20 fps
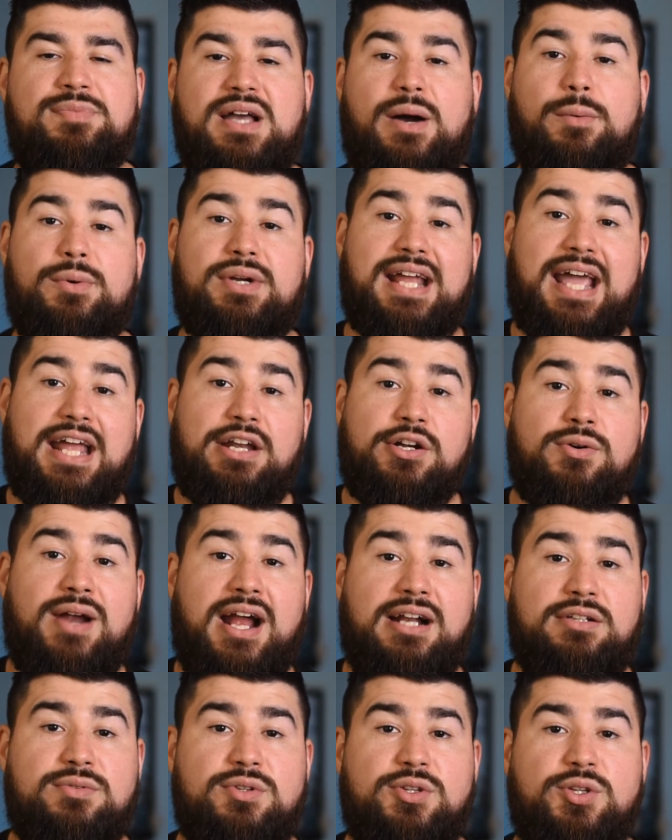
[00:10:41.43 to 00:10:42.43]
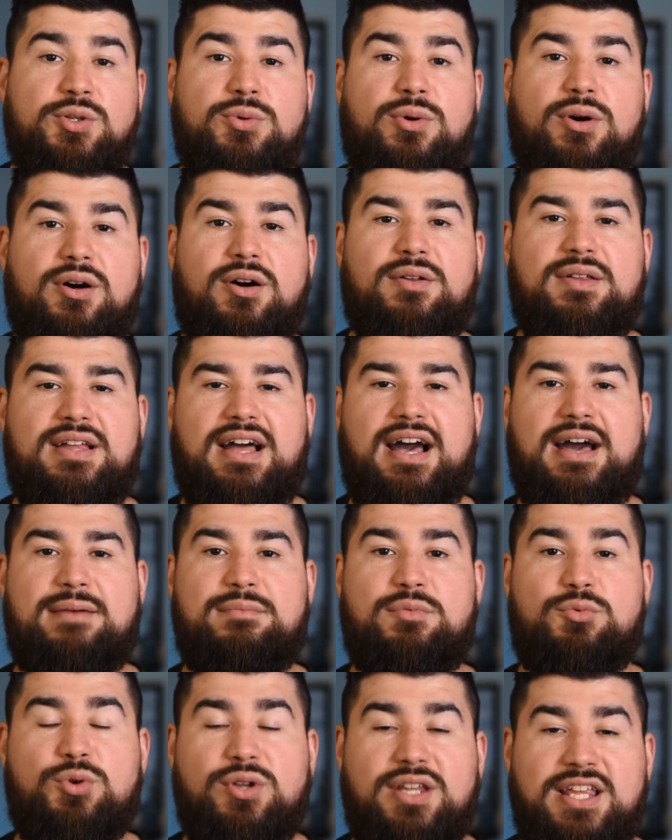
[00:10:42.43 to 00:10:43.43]
I want to interact with you all.
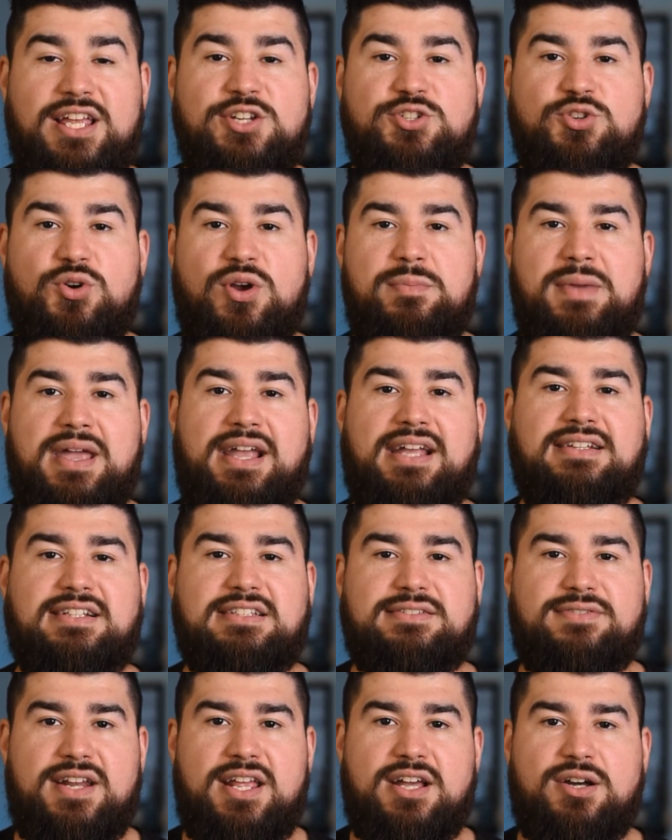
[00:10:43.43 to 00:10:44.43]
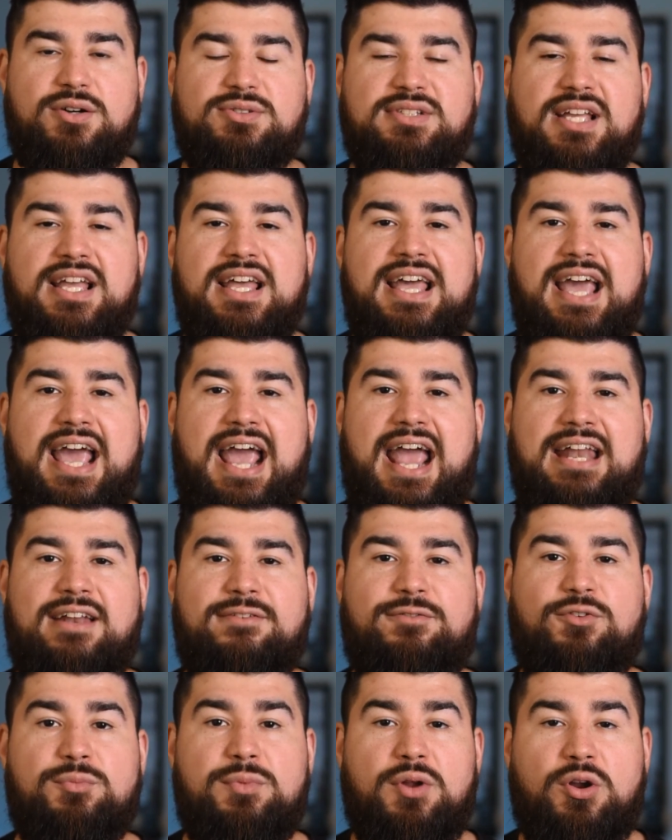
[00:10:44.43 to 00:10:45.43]
I'm really enjoying making these videos.
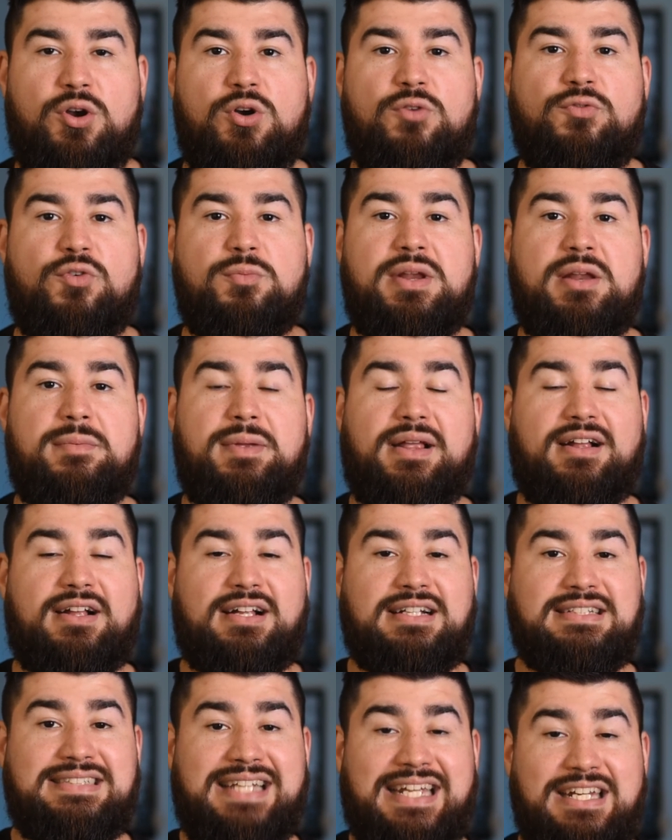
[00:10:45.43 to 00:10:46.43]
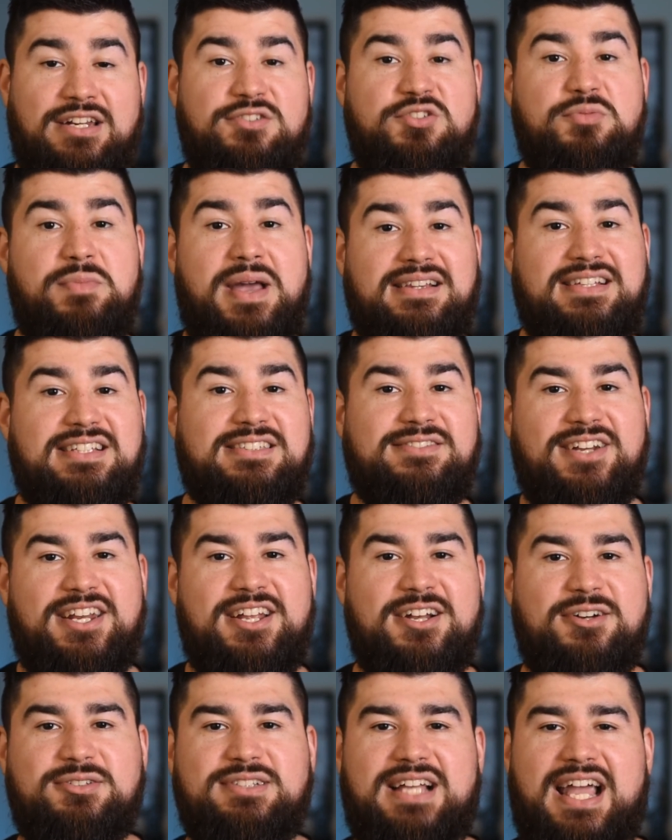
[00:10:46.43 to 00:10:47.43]
And in order for me to be continue to make these
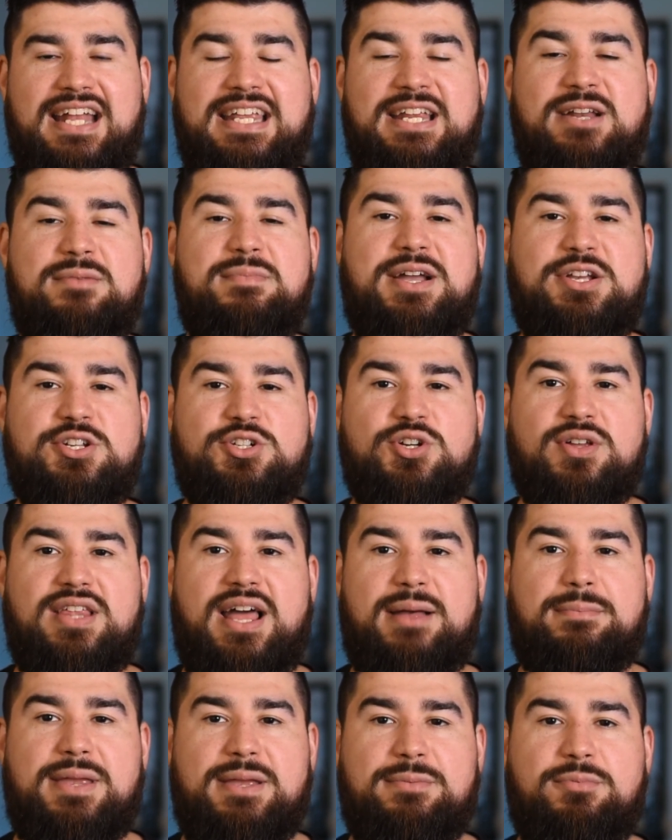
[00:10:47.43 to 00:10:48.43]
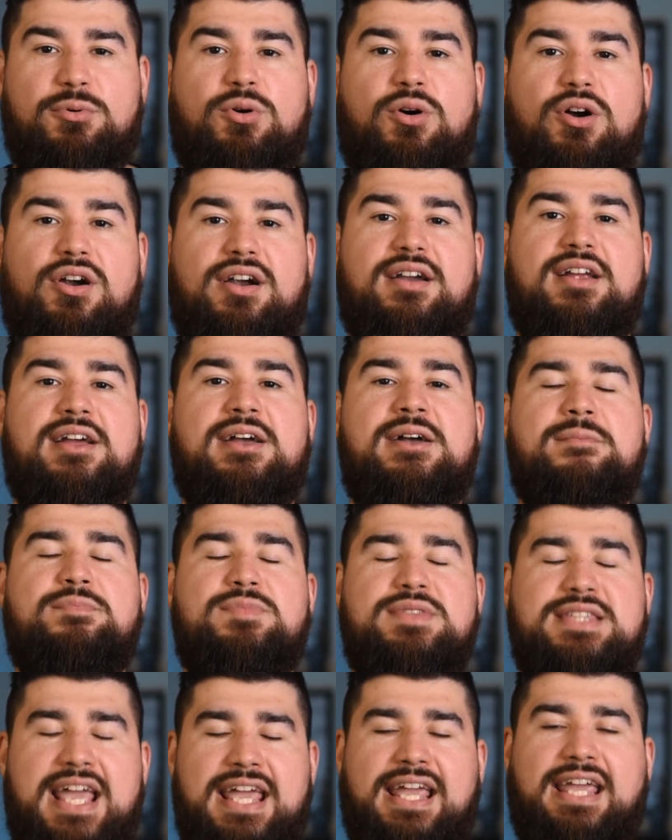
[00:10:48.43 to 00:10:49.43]
videos, I need to make sure that people are
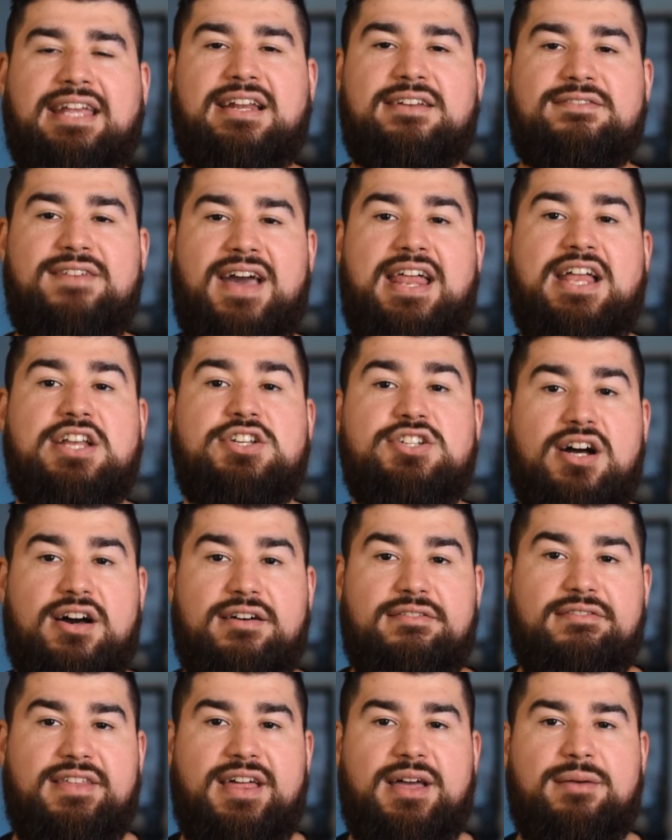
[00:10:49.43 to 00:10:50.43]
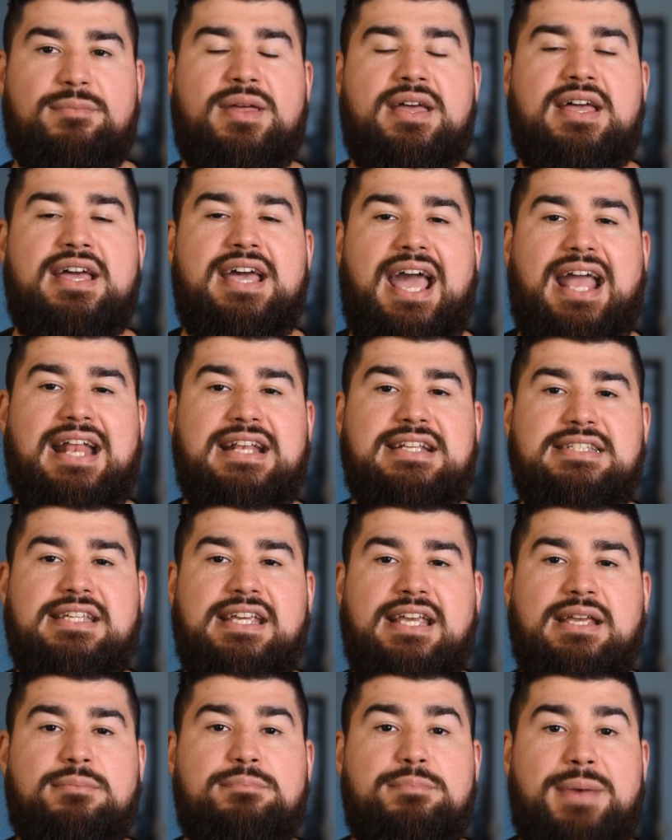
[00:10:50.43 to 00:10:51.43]
taking advantage of them and
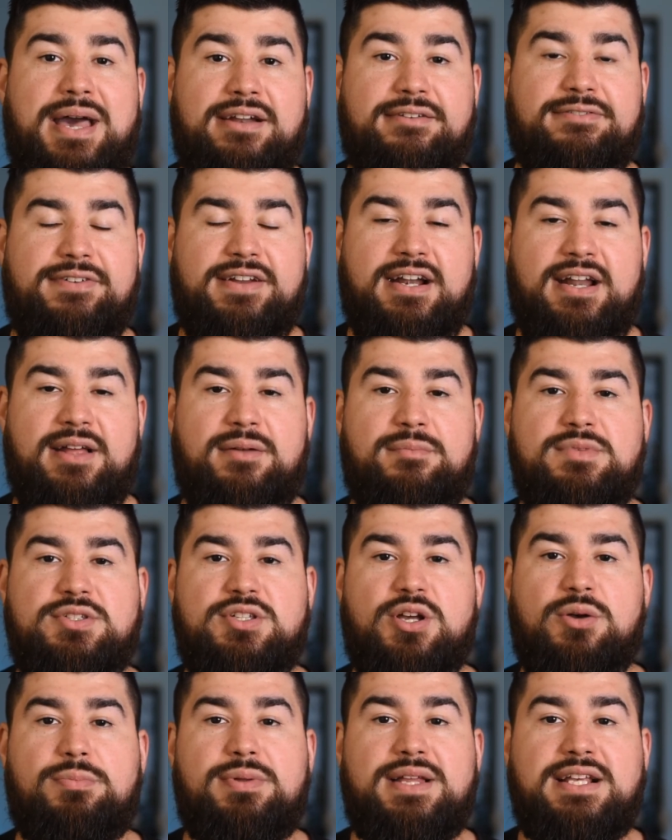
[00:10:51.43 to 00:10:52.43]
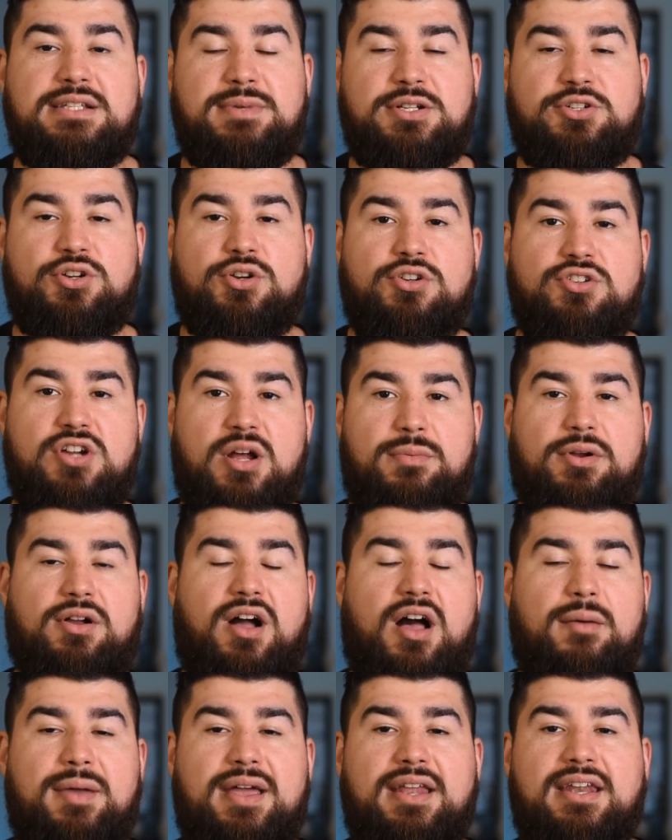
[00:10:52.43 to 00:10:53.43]
seeing benefit in them. So please make sure you drop a
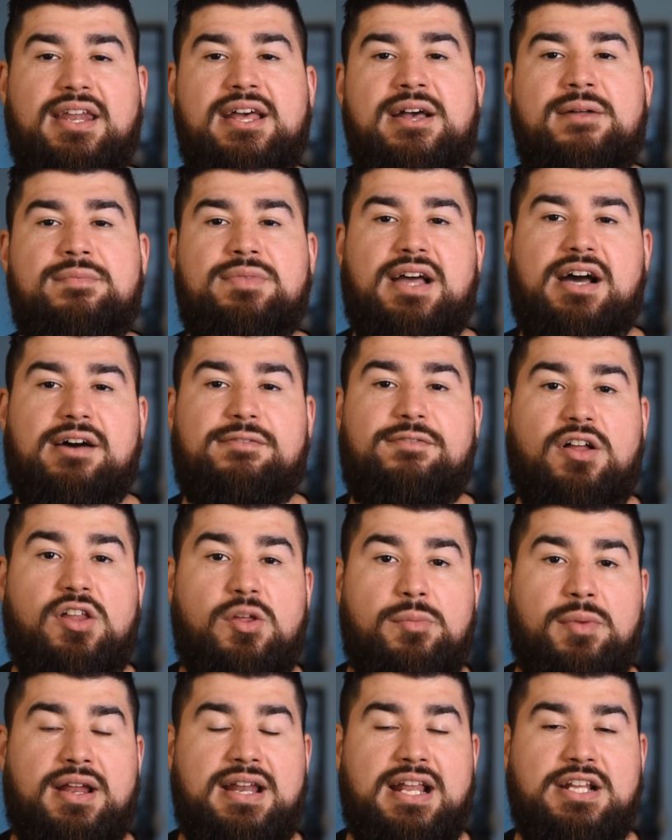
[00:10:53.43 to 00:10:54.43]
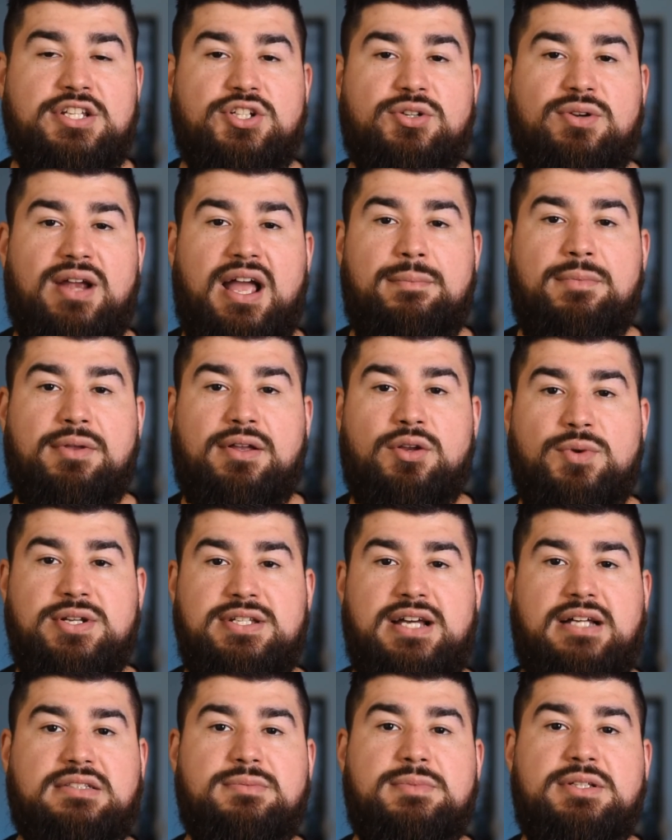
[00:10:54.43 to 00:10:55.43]
comment. Follow me on Instagram. You can
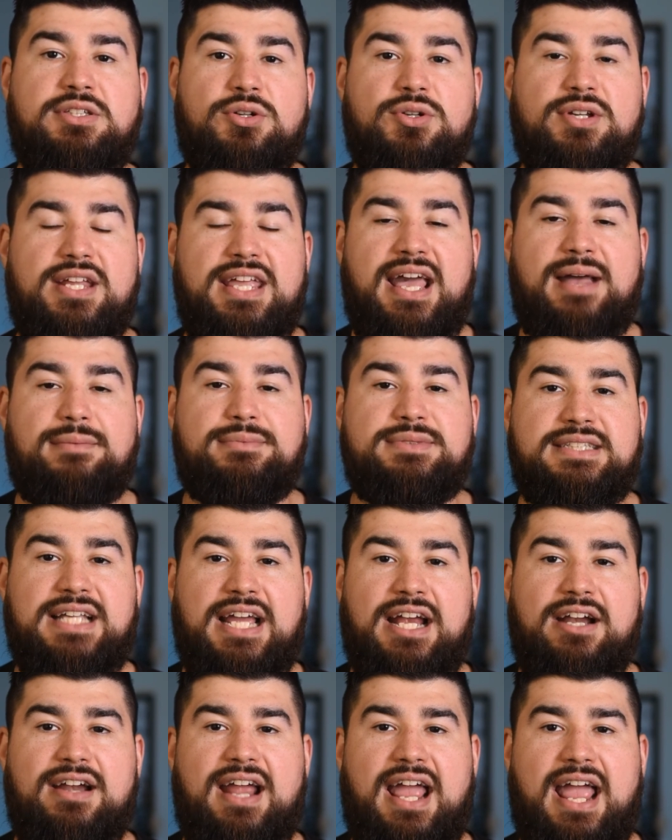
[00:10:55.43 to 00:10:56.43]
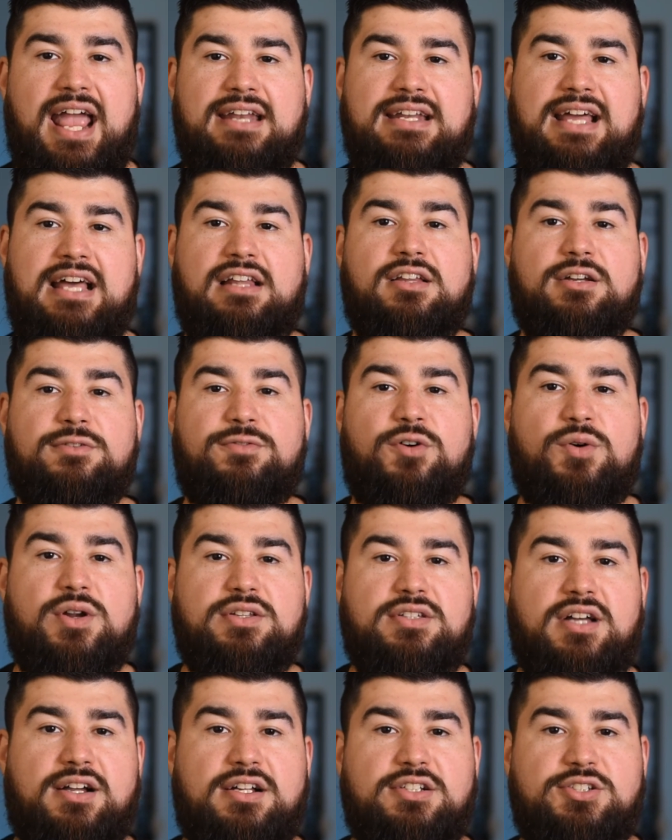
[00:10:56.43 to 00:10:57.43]
reach out to me through DMs there. And I look
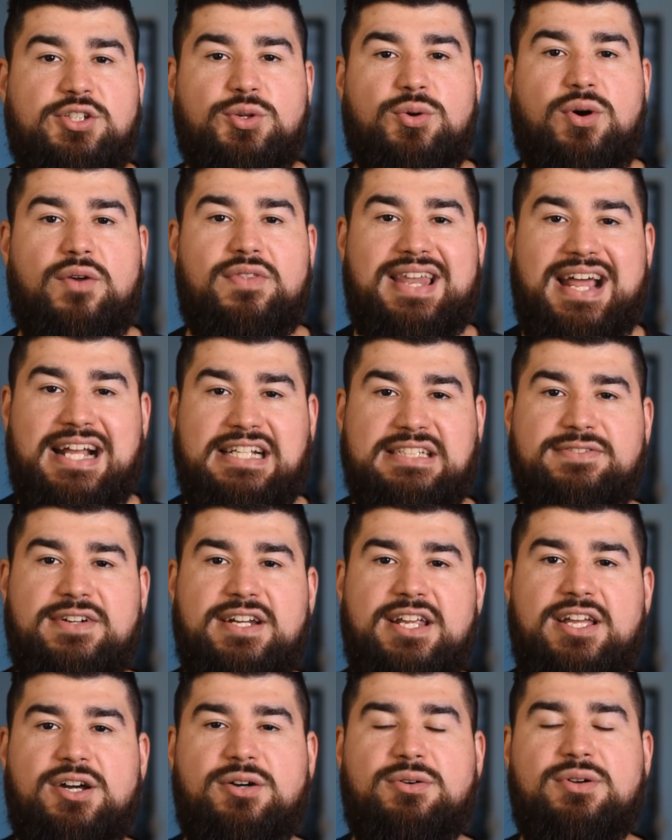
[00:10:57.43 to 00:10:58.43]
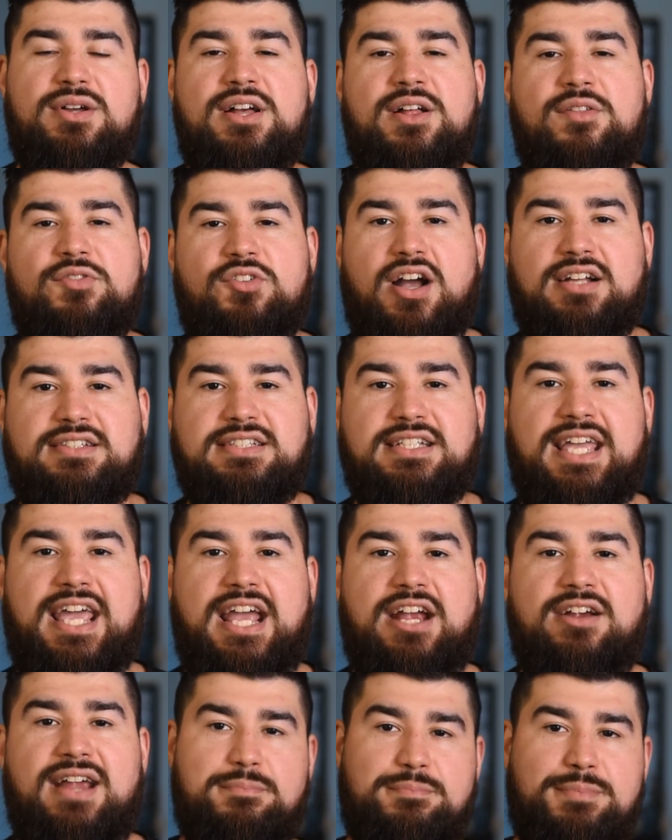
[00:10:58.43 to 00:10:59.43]
forward to talking to you on the next video. You all take
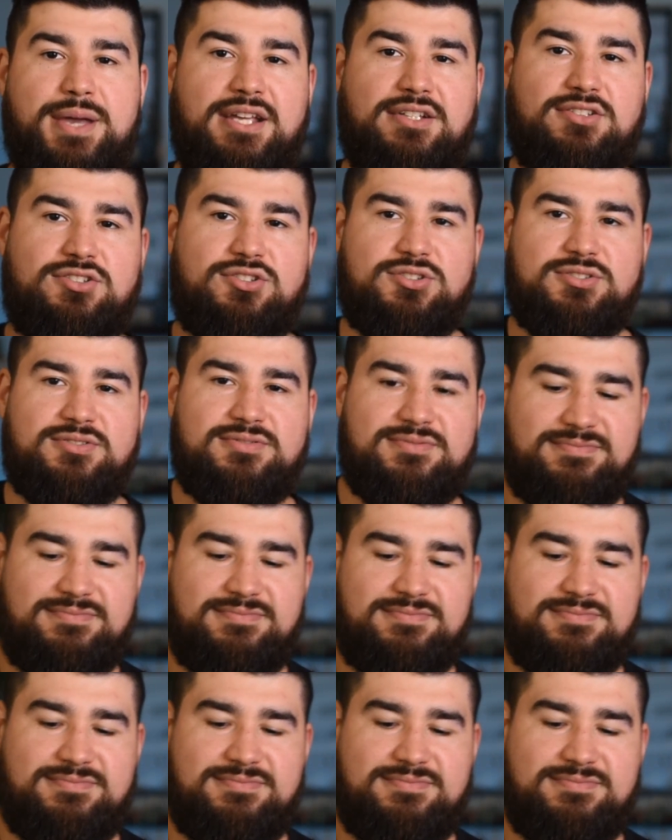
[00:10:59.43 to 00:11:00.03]
care. Peace.